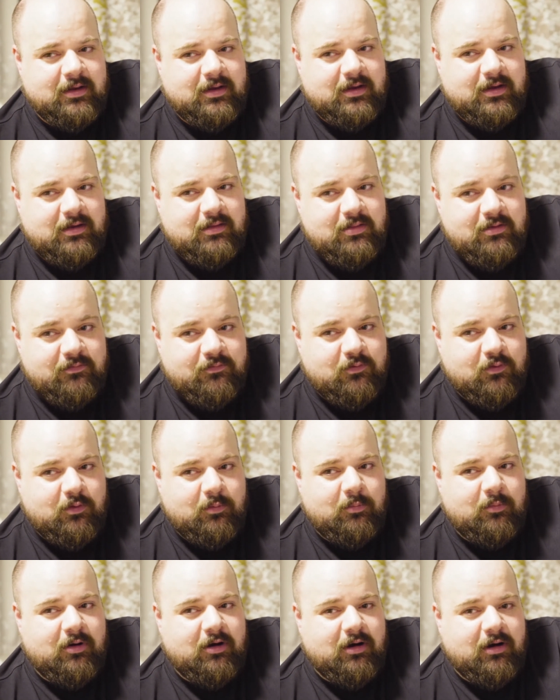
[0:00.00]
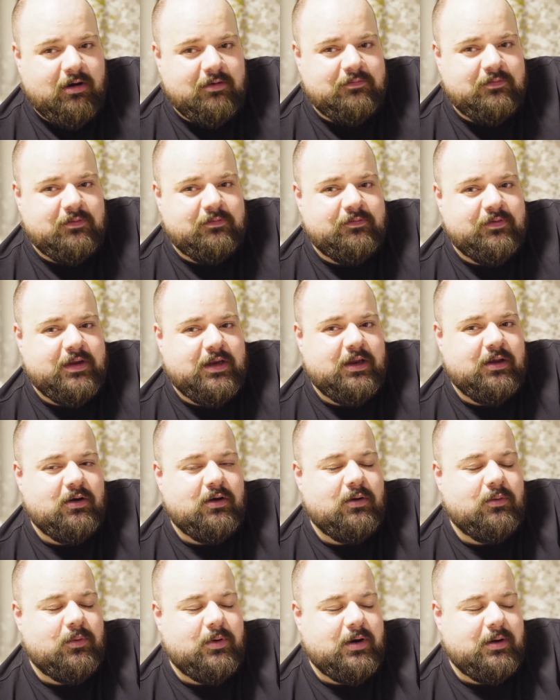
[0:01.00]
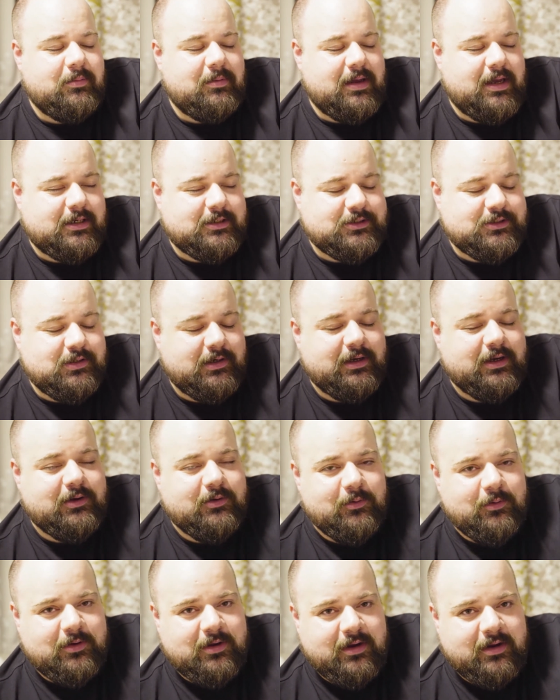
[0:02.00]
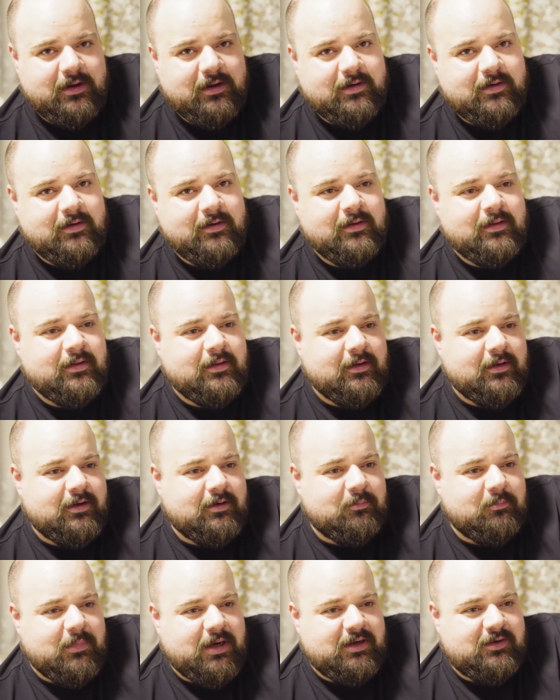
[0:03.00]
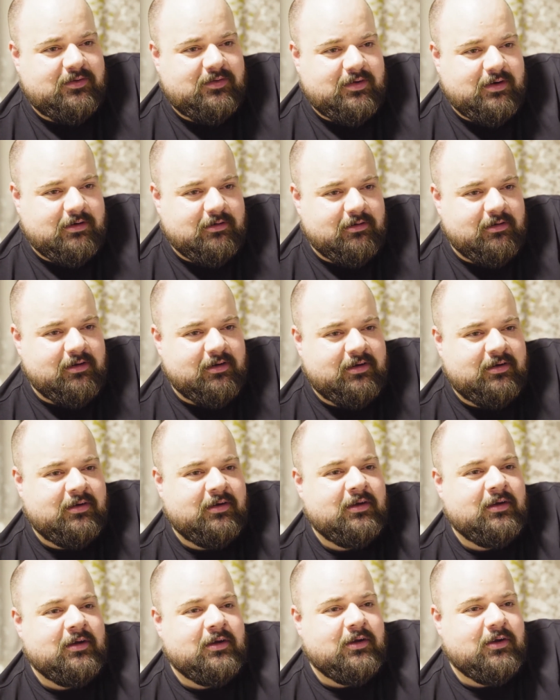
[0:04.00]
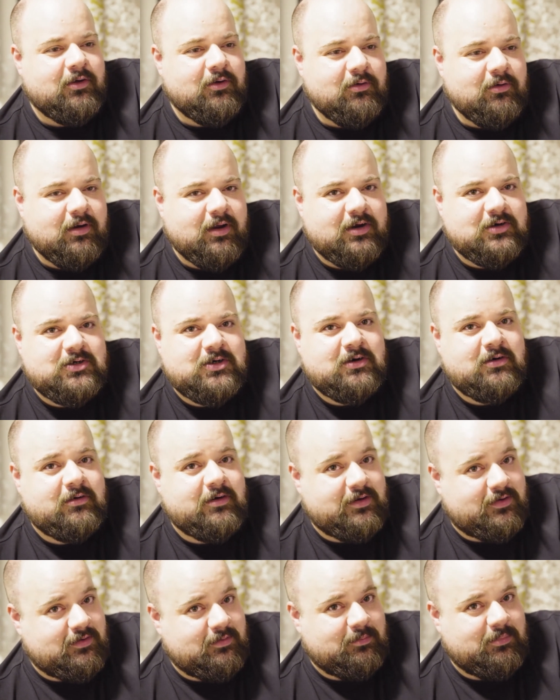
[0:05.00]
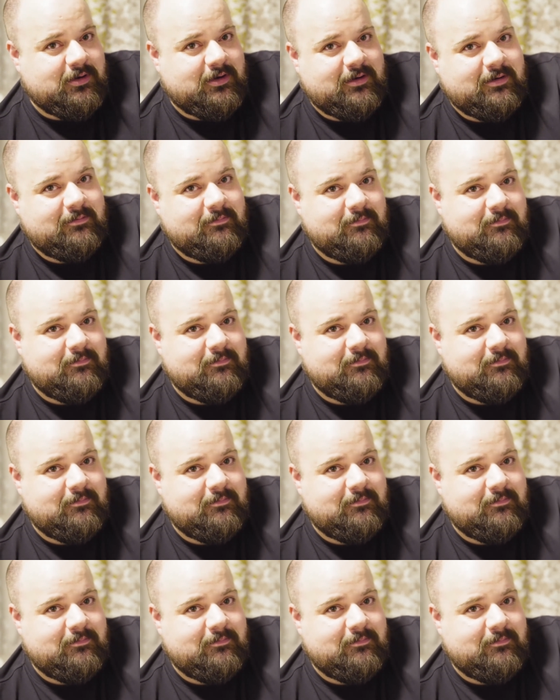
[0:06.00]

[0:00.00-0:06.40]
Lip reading: in the form of a video where I'm actually cooking it, my secret goulash recipe.